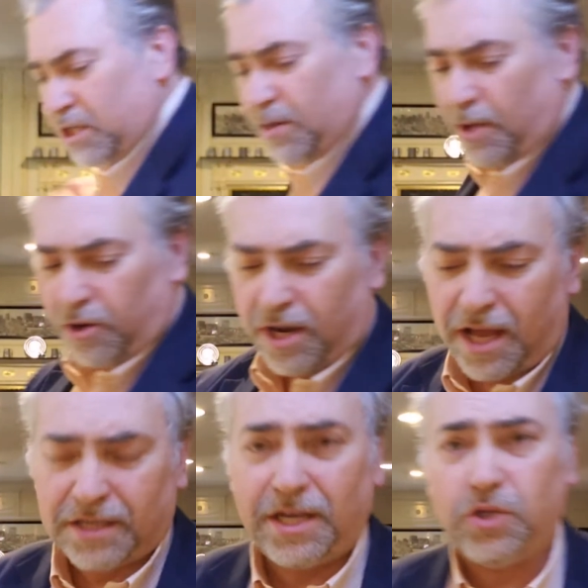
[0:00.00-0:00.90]
some other
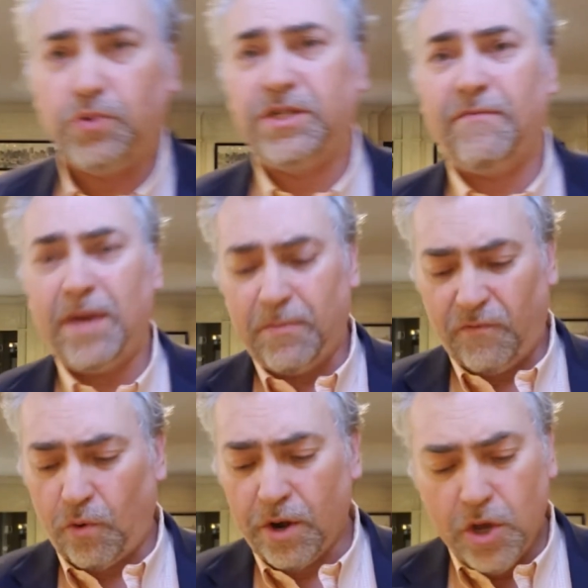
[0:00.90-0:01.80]
cocktails which I've made
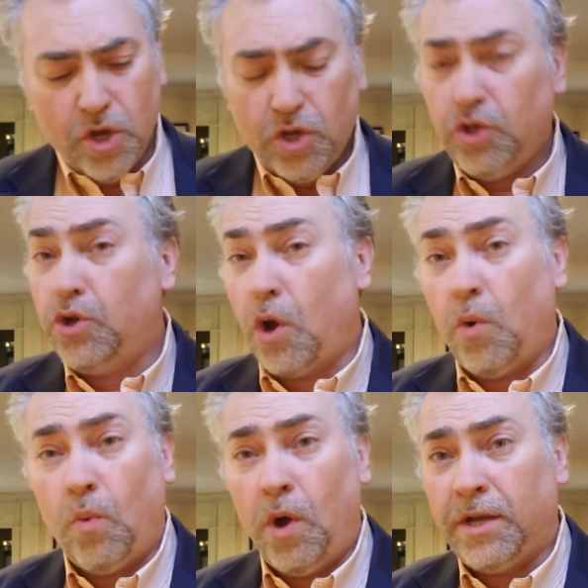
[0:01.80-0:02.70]
before, you
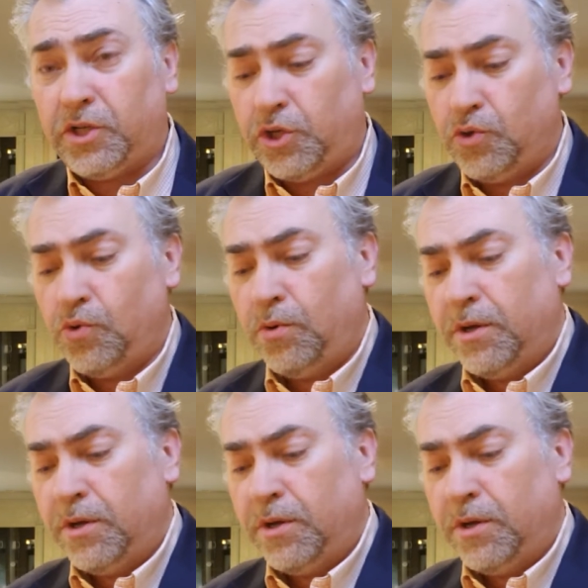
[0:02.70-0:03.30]
don't want to